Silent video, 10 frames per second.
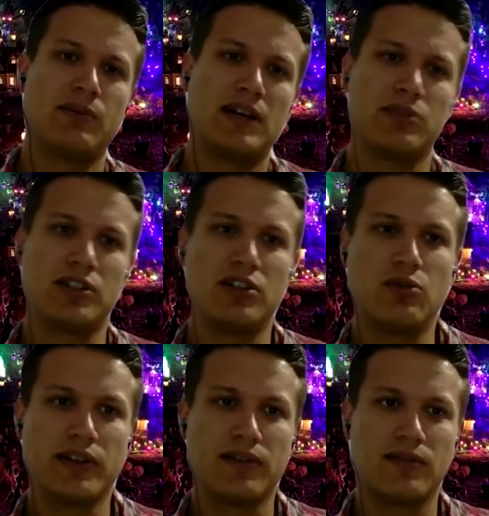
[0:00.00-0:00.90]
w- I would go
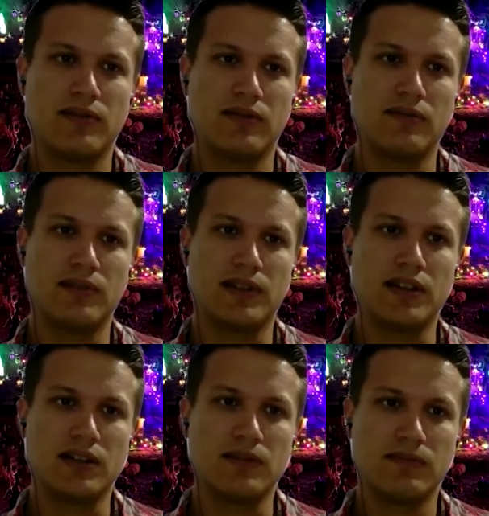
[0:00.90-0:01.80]
with with uh,
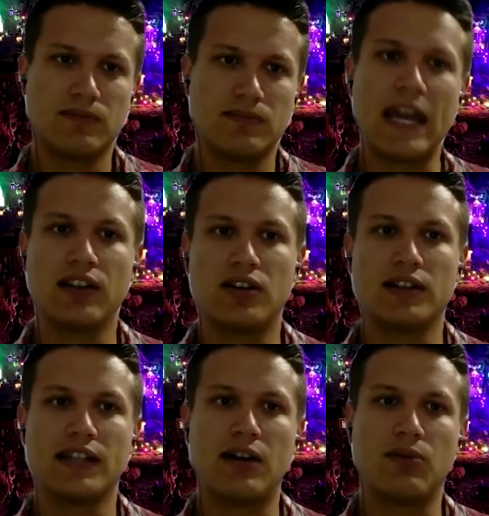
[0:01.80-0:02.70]
Kayla
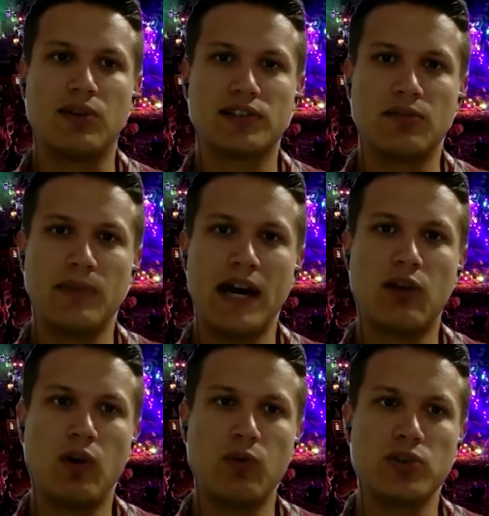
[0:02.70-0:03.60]
on that one. So
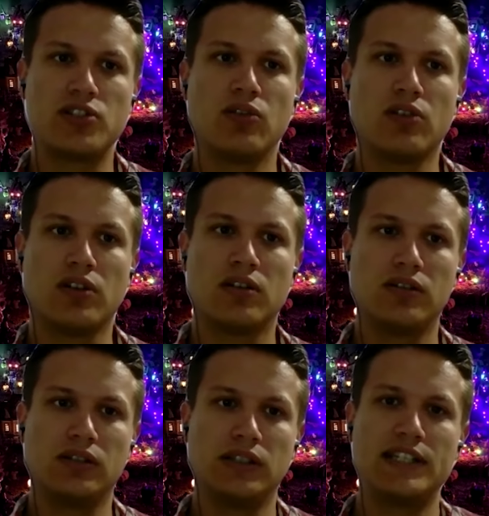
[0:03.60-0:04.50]
Mak, what was your
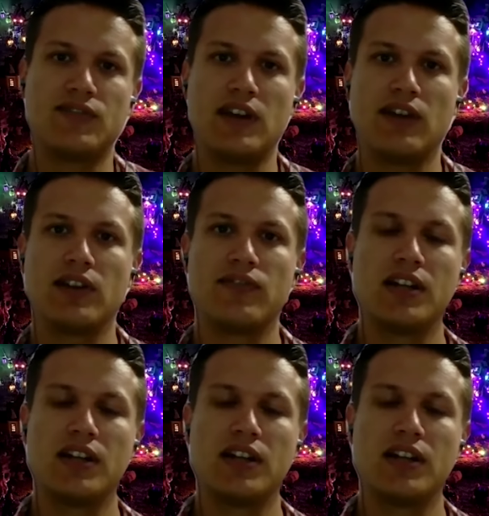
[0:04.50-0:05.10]
least favorite of the